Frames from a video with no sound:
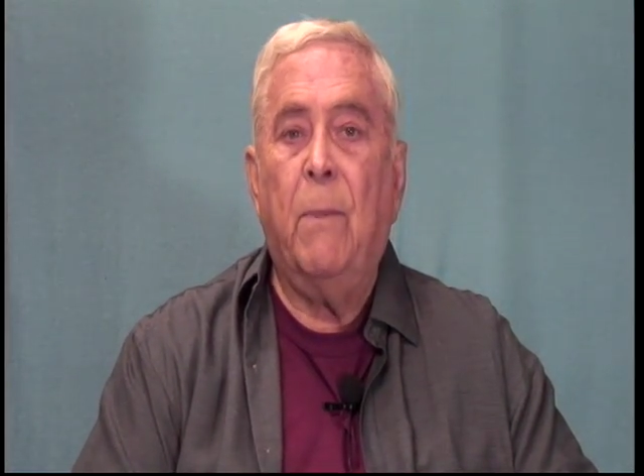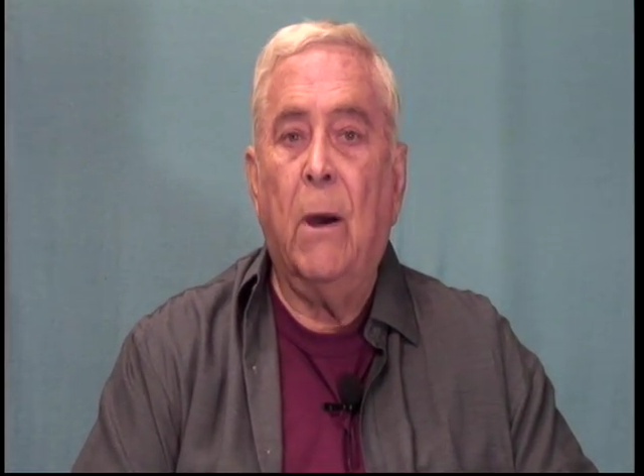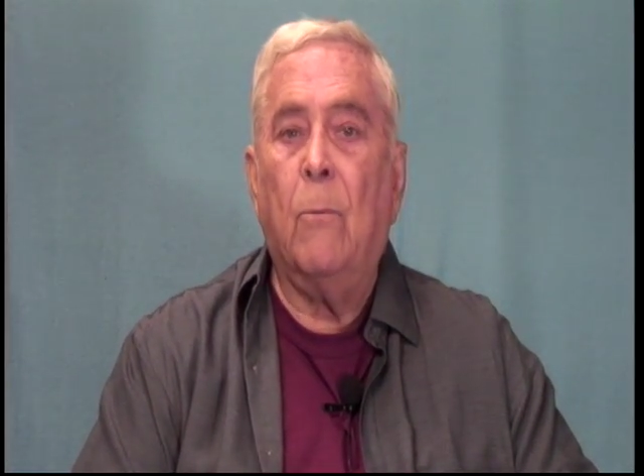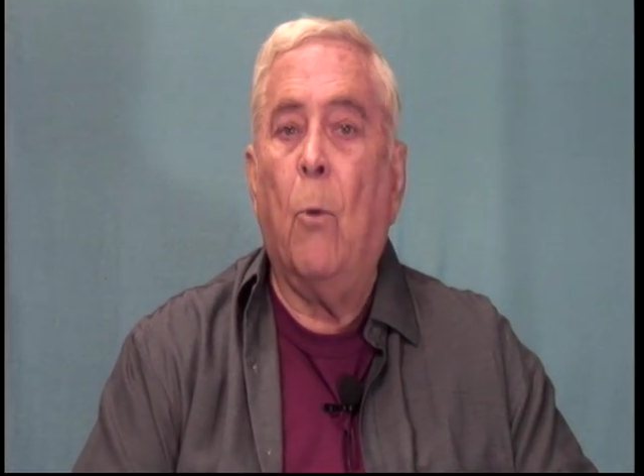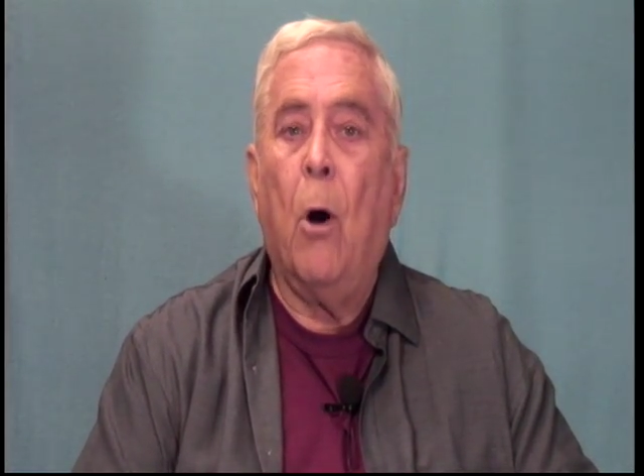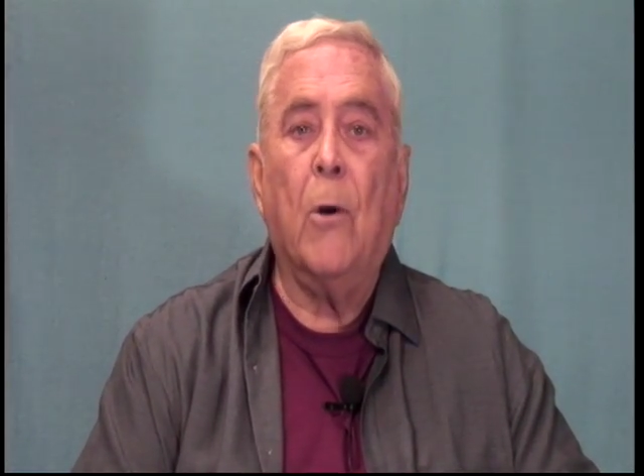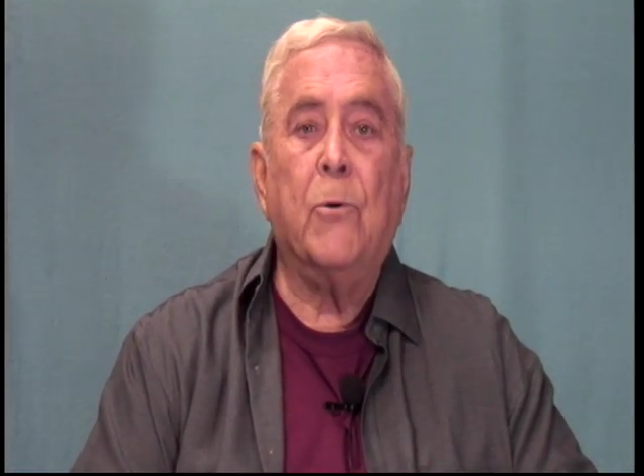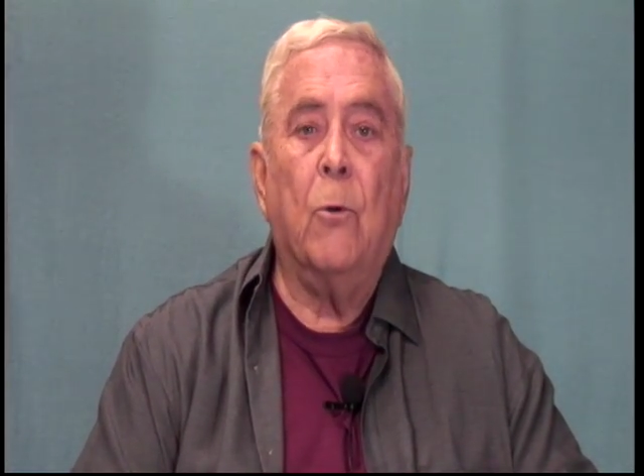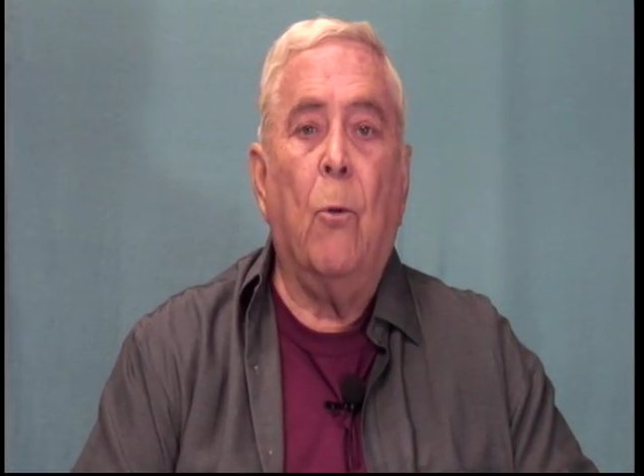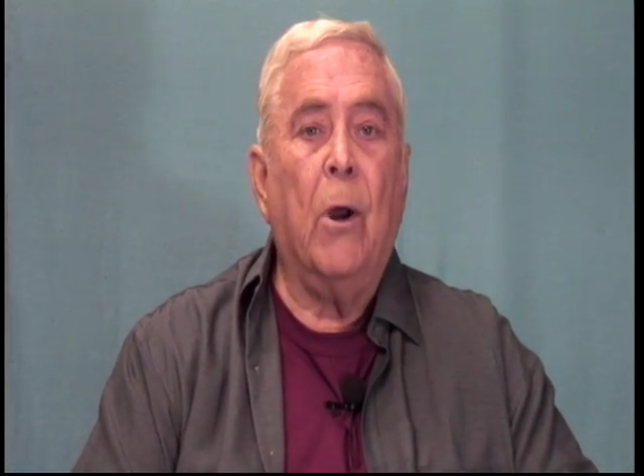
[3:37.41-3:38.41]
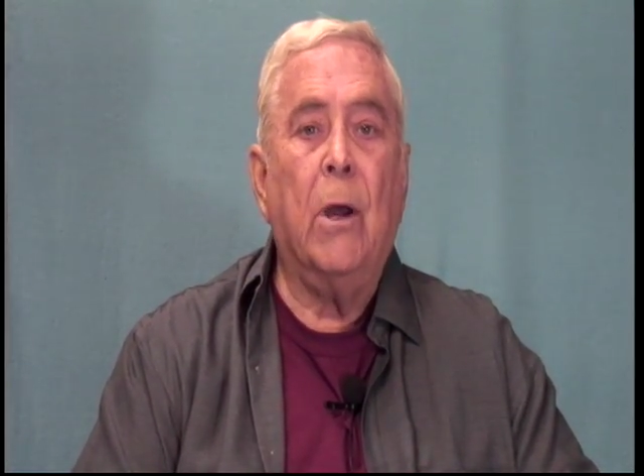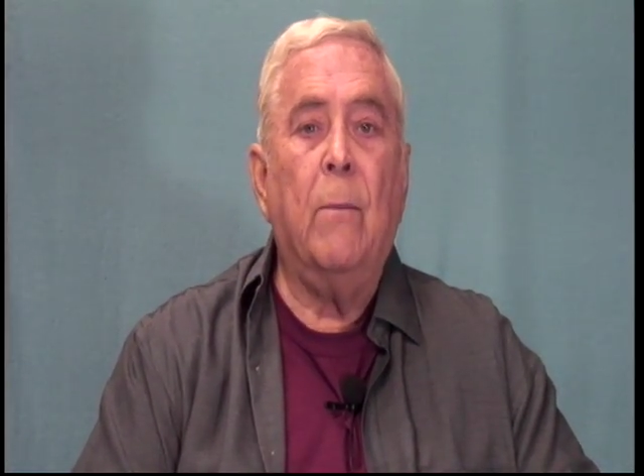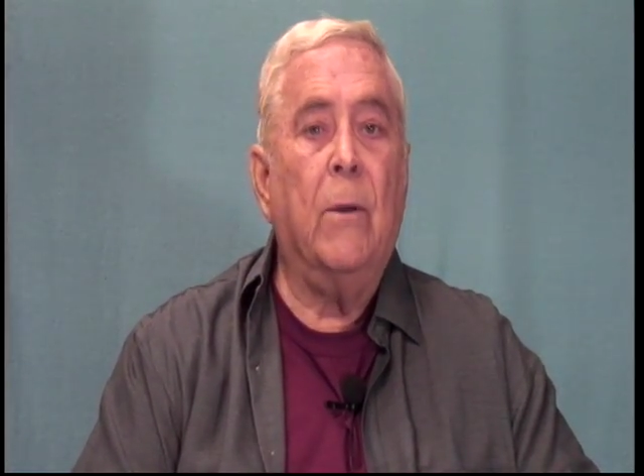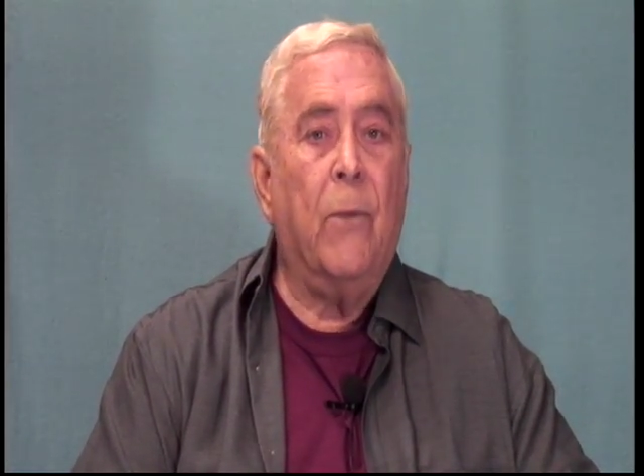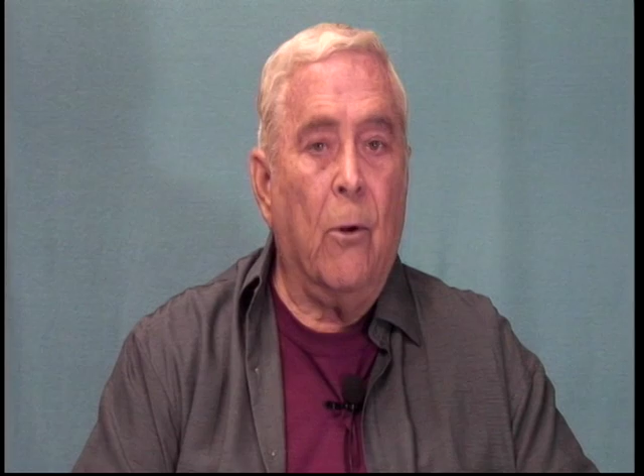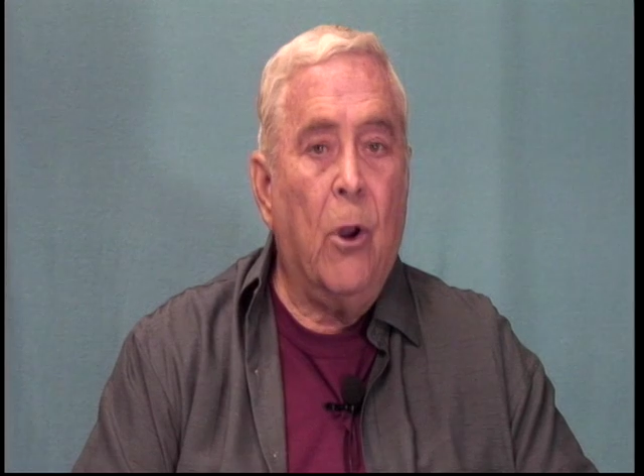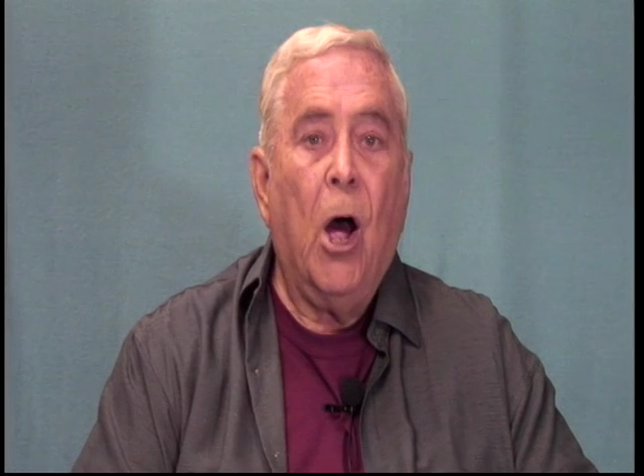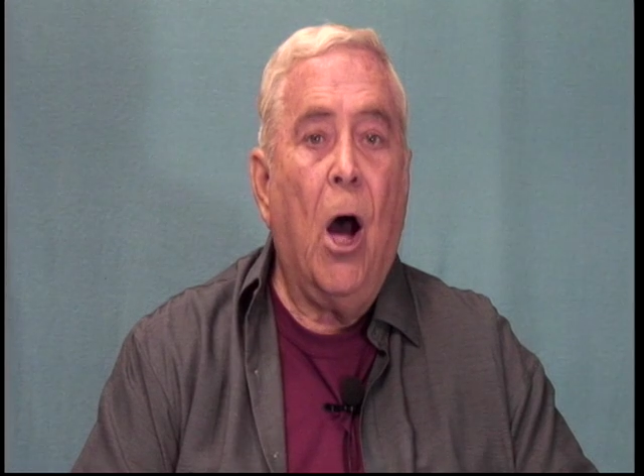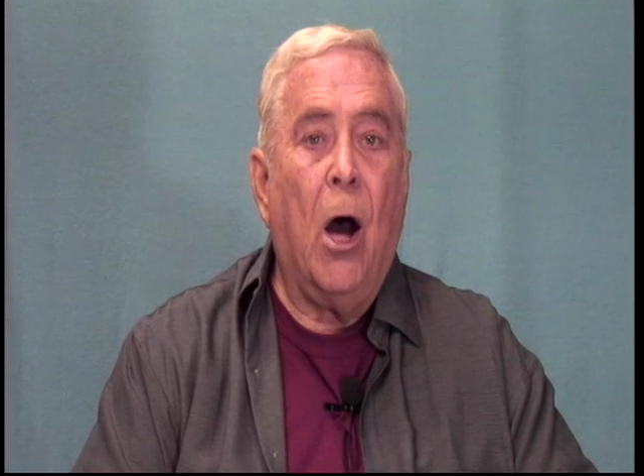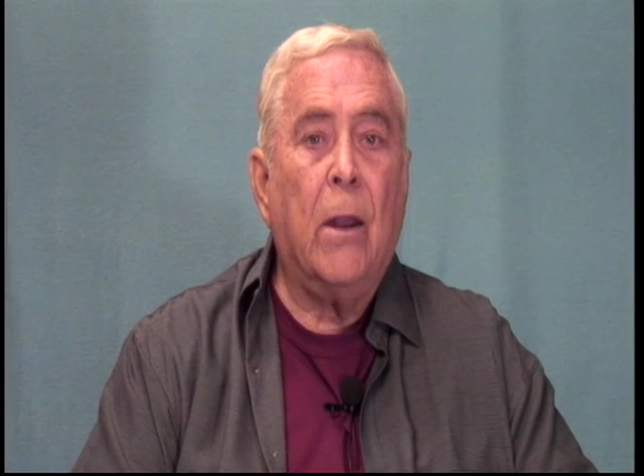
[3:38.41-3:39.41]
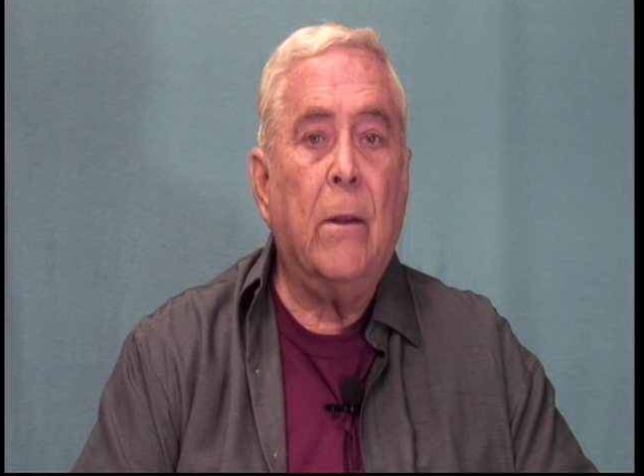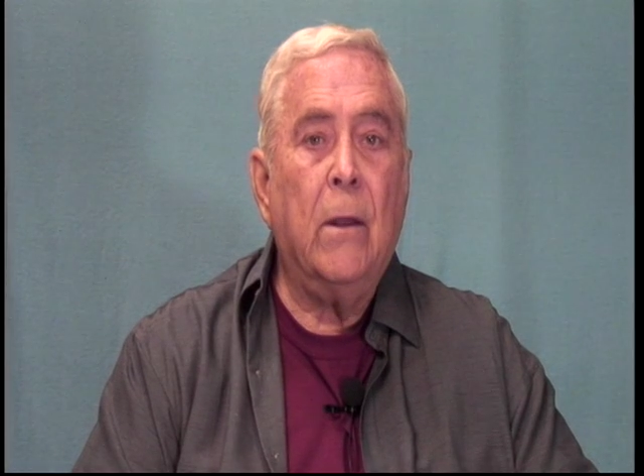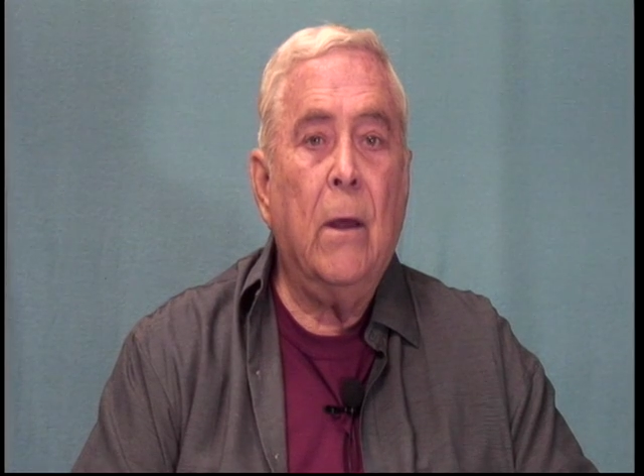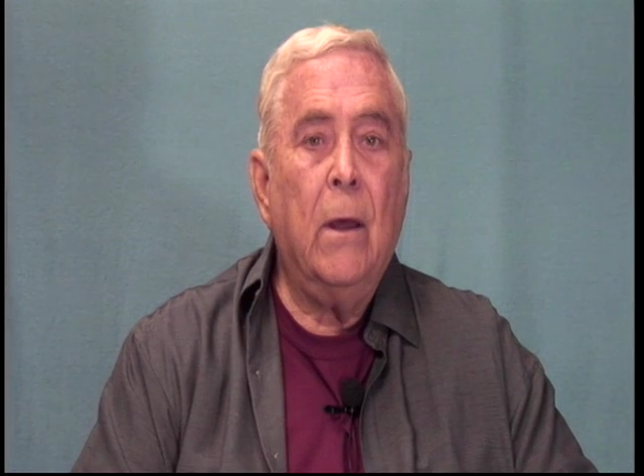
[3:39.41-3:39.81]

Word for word: been washed away, but they're not.